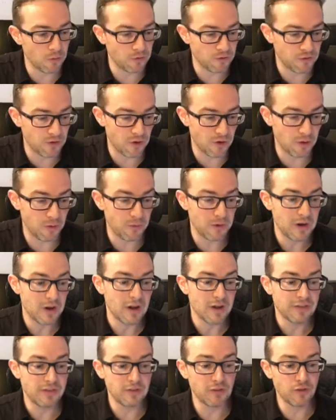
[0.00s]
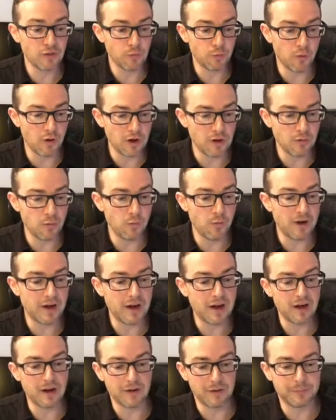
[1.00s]
So this is one
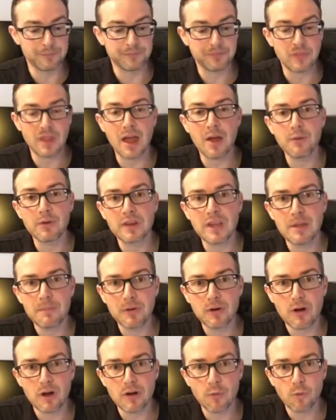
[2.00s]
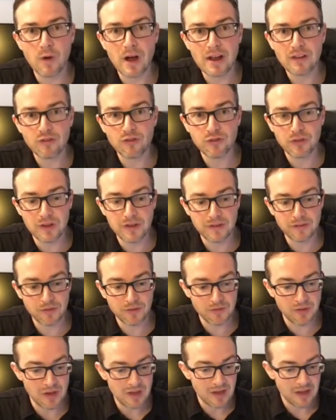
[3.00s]
where I would keep it on a watch
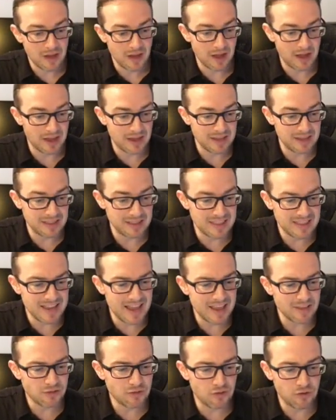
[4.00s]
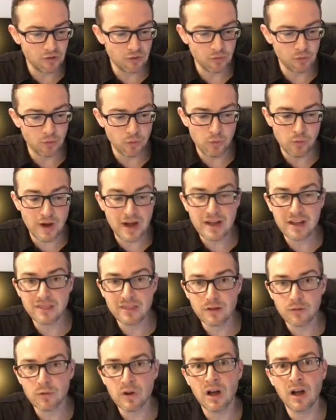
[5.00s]
list, not do
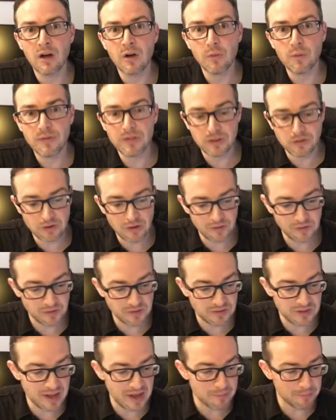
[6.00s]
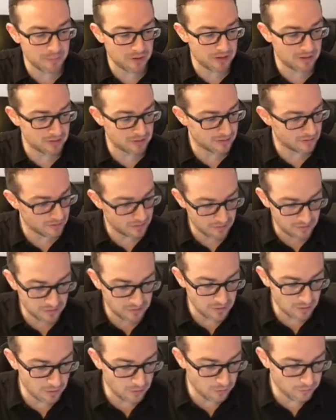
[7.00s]
anything with it just yet, but
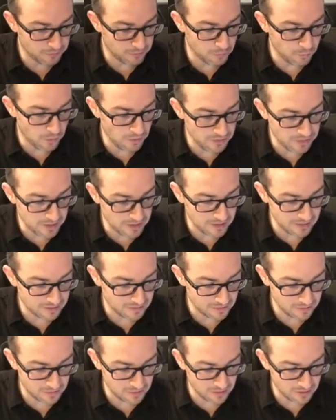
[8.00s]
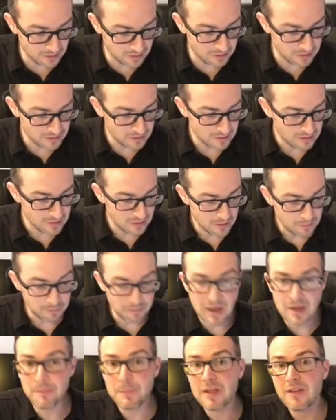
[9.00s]
still one that's
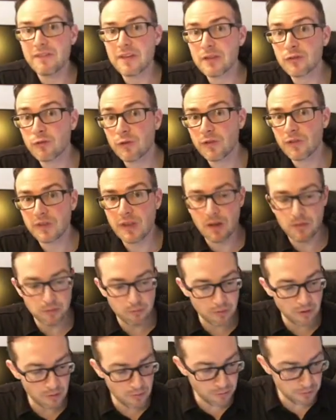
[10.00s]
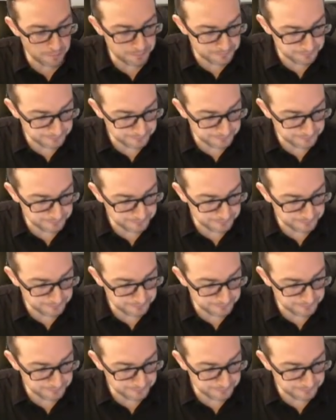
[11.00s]
may be of interest down the road.